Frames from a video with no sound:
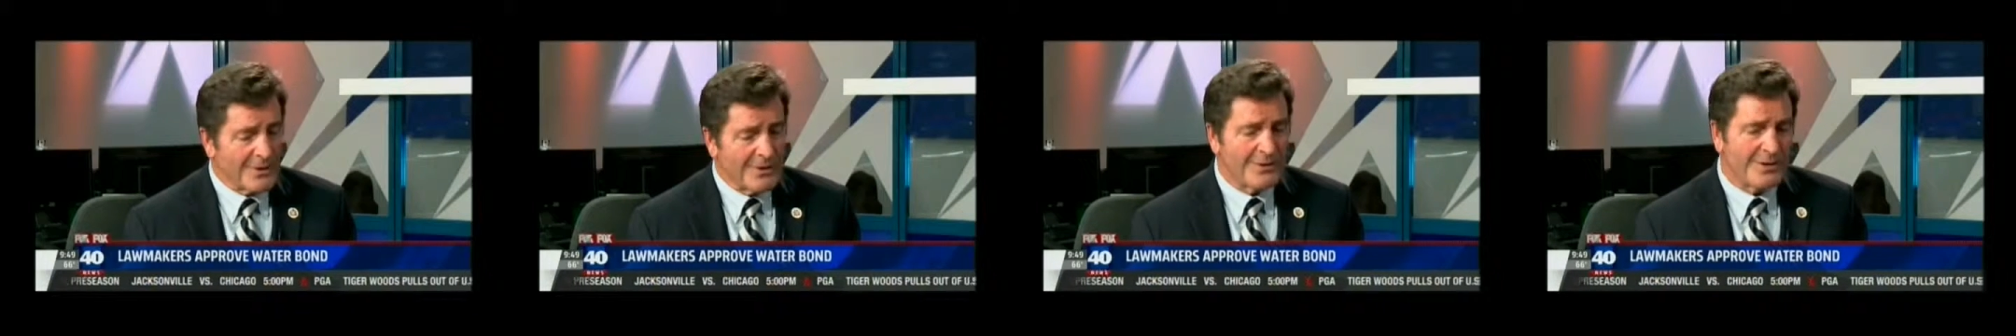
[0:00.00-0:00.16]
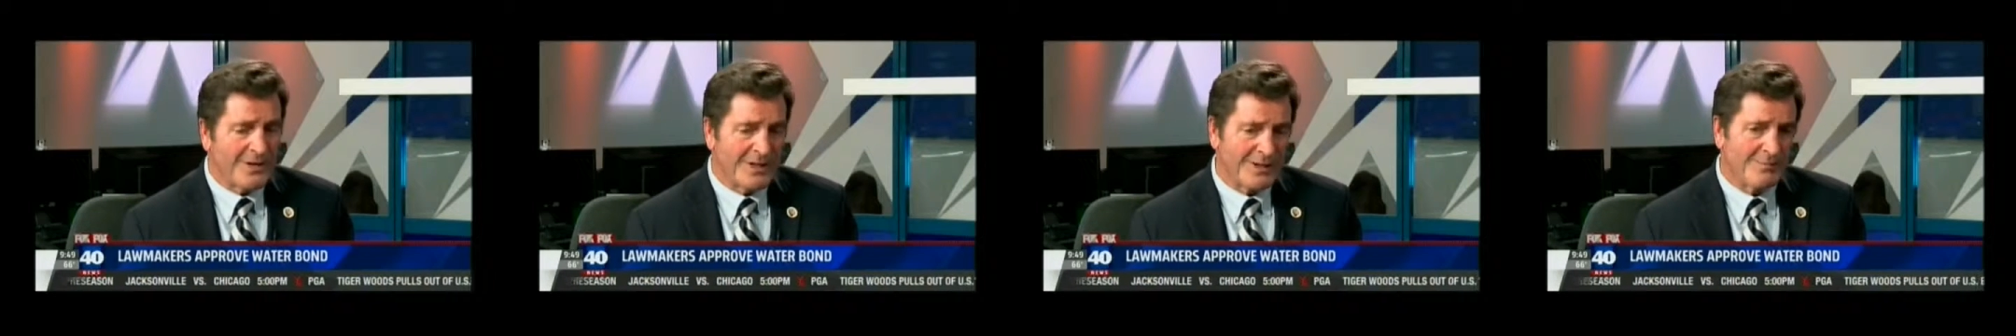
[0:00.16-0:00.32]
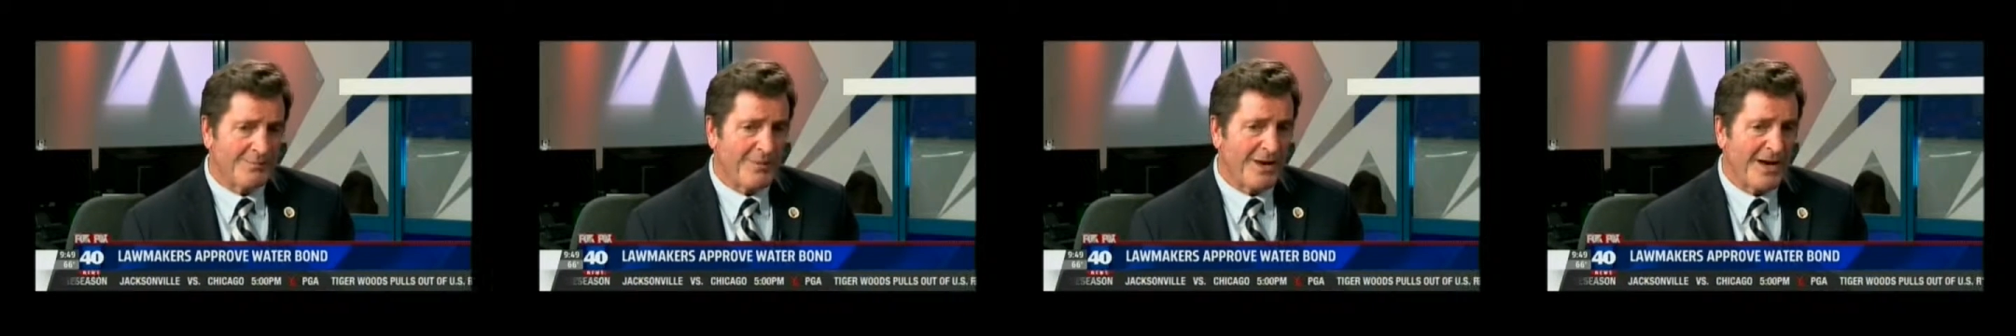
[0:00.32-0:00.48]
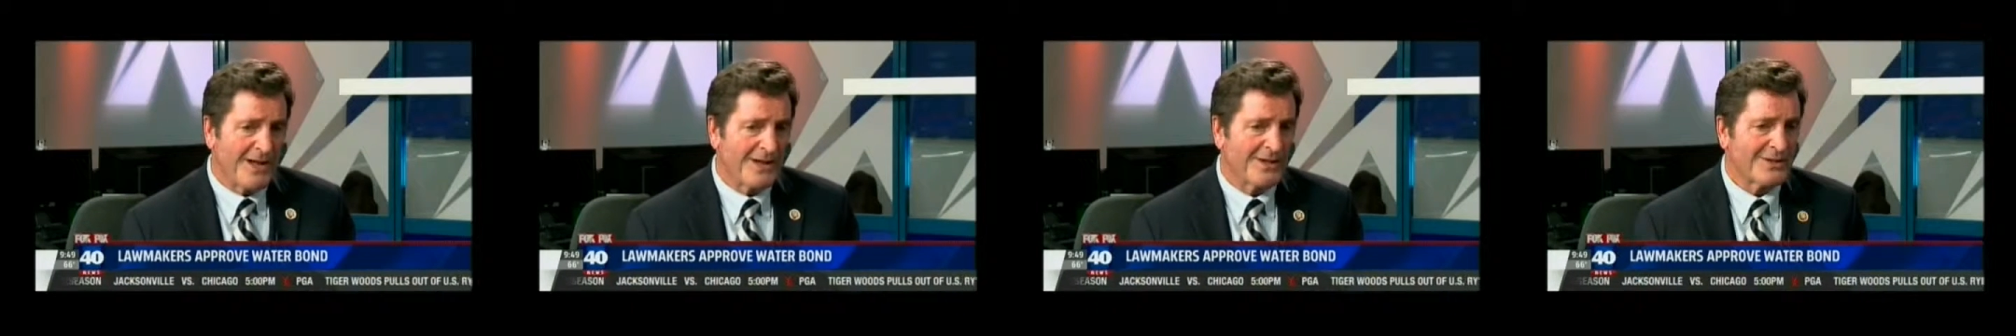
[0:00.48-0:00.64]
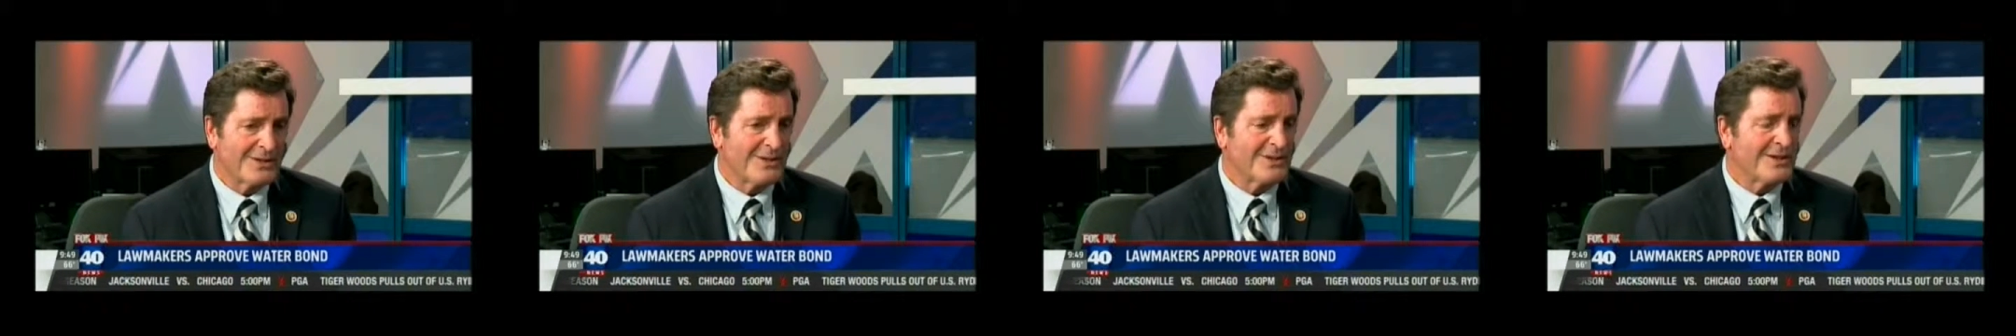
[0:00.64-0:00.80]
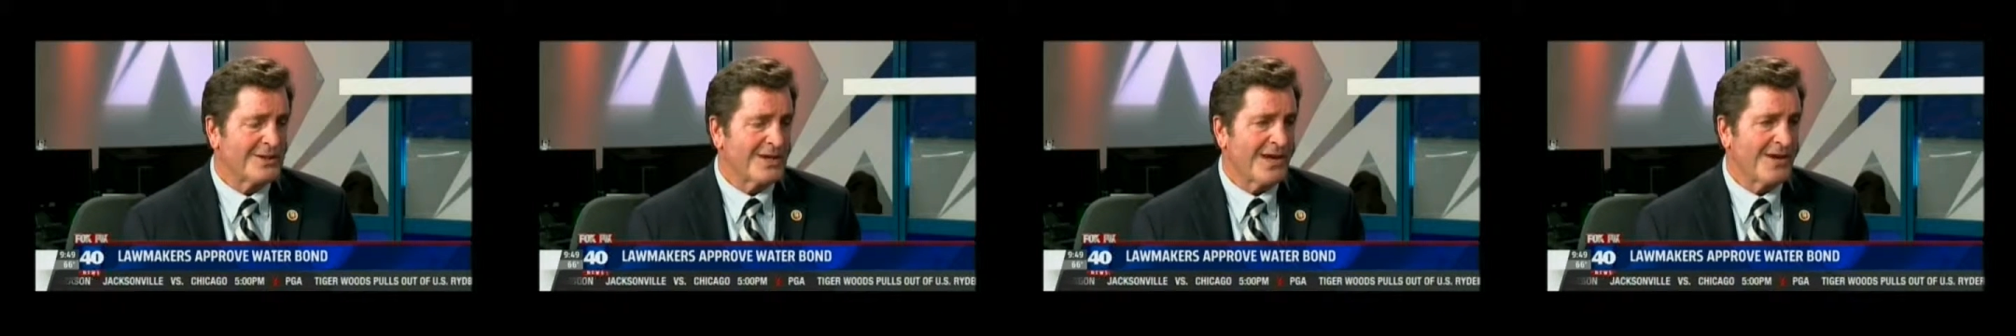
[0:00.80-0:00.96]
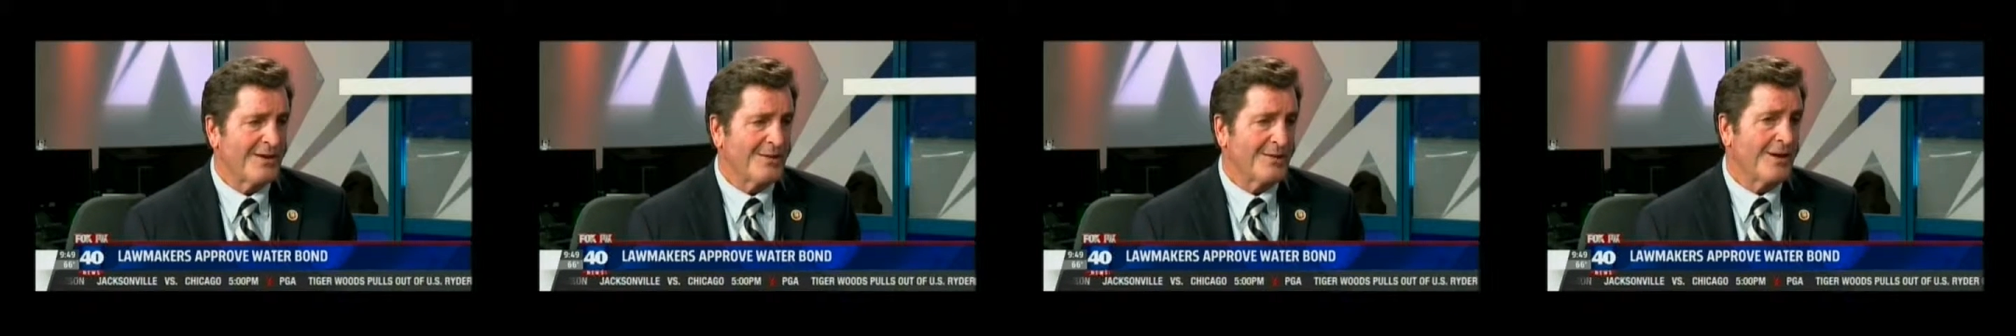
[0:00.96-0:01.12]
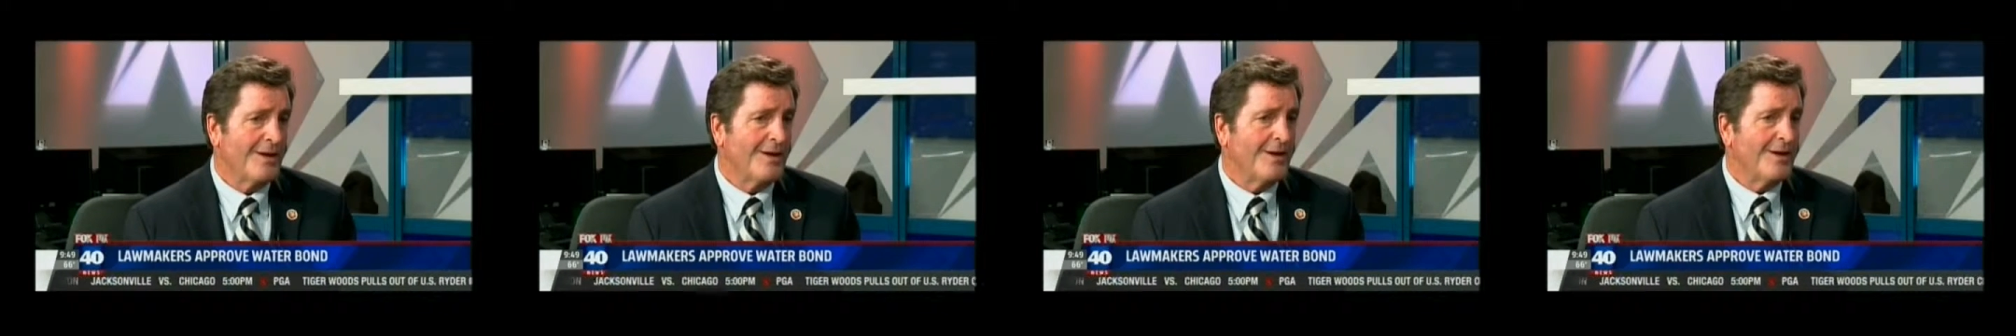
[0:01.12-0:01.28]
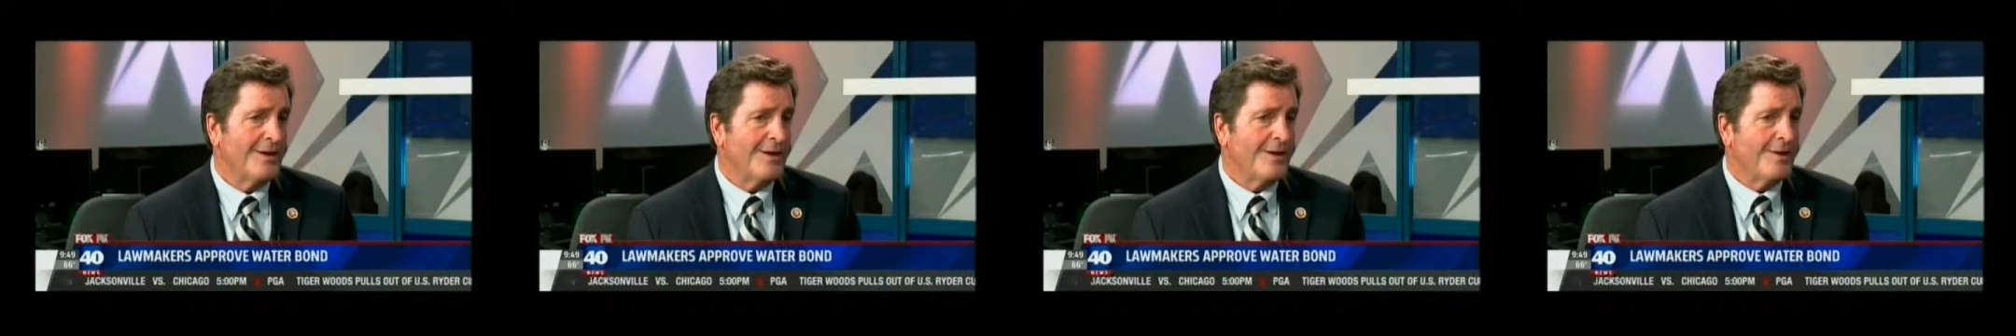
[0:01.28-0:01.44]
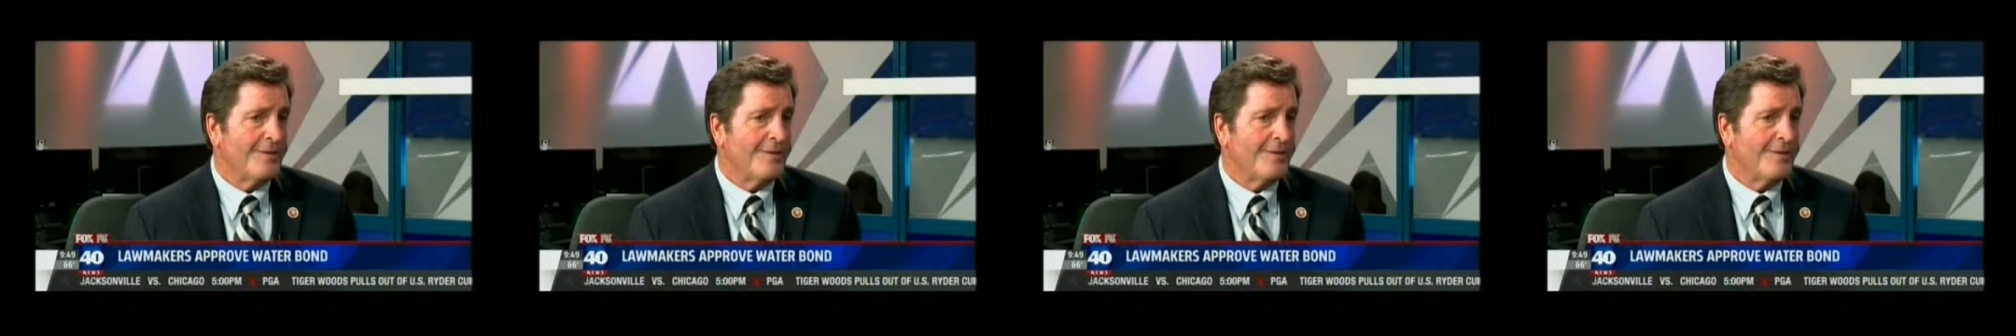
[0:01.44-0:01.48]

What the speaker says: So it balances out.